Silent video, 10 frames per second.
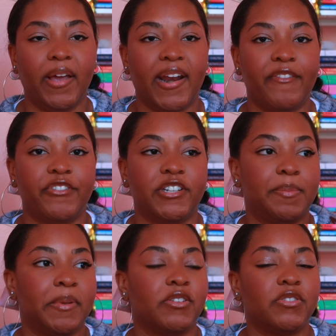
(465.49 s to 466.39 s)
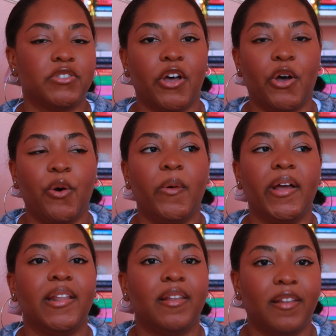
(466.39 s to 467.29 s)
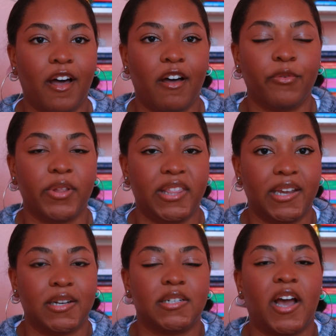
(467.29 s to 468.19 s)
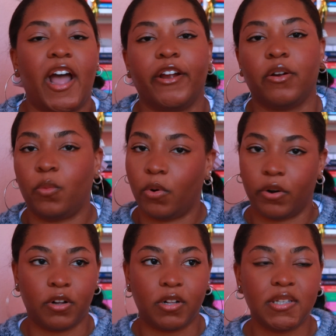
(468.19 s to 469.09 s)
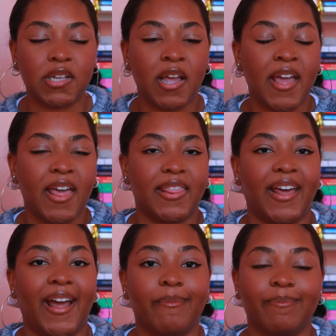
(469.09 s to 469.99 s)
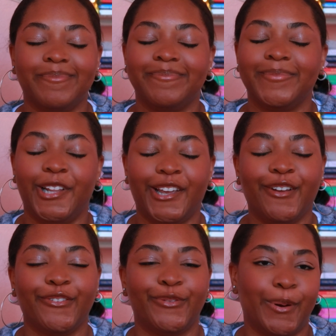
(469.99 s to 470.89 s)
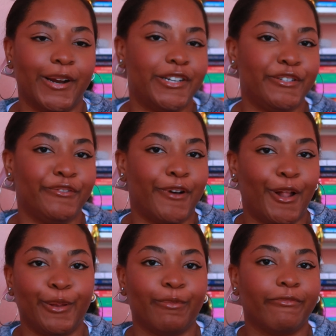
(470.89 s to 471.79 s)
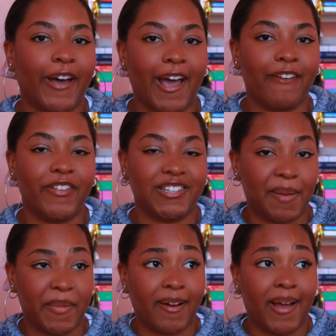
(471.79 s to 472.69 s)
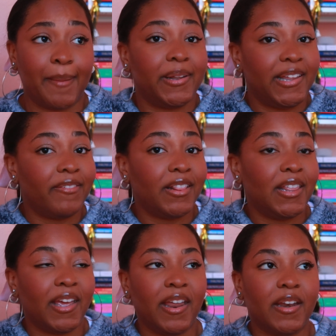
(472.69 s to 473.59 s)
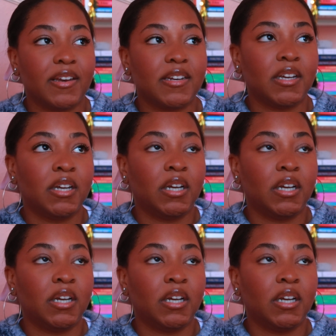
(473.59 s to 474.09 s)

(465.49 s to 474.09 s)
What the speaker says: And I've just been so in love with the entire world that I'm looking forward to volume 5 that's coming out, I believe, at the end